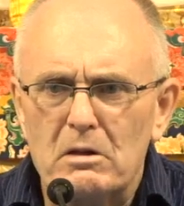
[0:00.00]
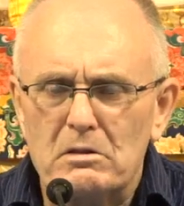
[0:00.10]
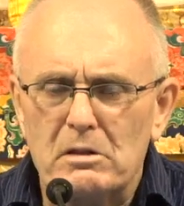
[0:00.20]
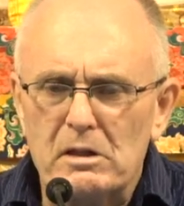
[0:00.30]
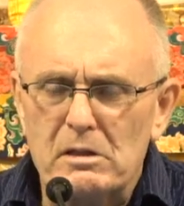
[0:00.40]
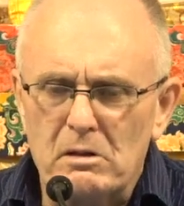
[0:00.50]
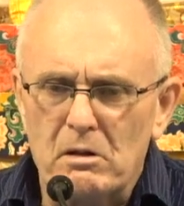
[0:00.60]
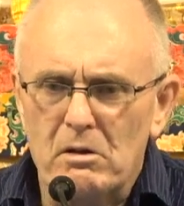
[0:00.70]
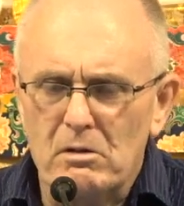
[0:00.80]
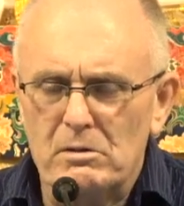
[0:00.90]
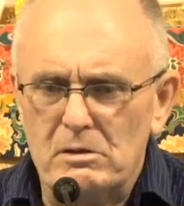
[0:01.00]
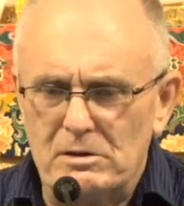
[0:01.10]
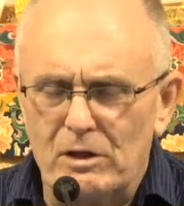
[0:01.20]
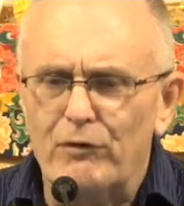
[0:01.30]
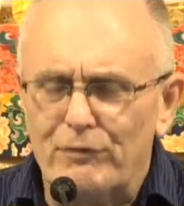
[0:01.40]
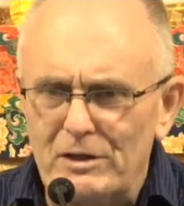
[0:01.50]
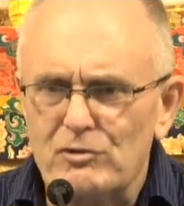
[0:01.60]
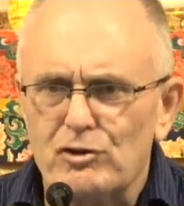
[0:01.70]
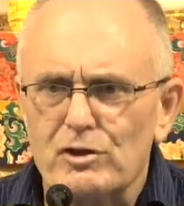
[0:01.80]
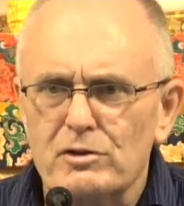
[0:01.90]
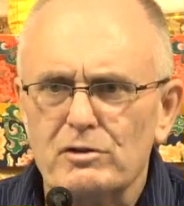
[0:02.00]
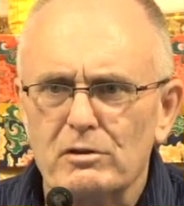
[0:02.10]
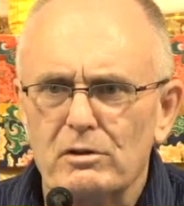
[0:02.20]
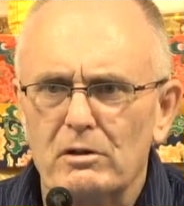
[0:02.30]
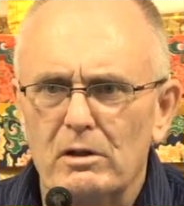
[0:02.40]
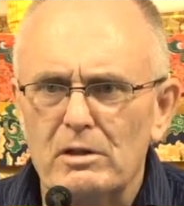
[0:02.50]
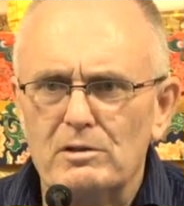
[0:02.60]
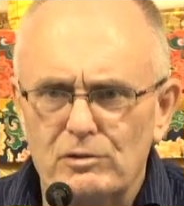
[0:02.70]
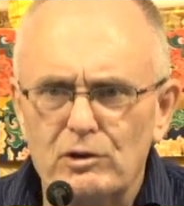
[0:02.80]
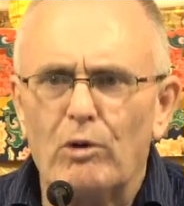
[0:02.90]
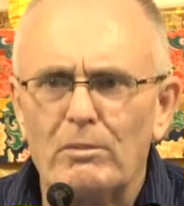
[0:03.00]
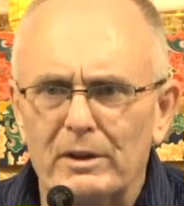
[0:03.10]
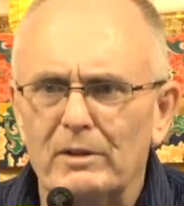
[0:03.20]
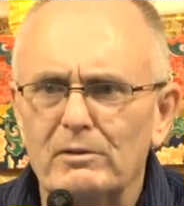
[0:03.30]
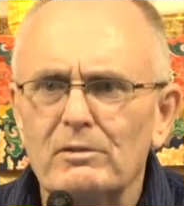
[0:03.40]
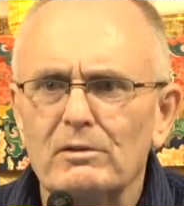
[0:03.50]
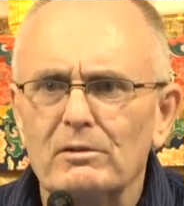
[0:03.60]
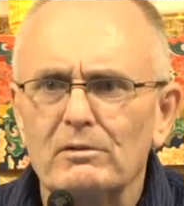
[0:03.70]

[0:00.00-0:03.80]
the self-interest is dominant.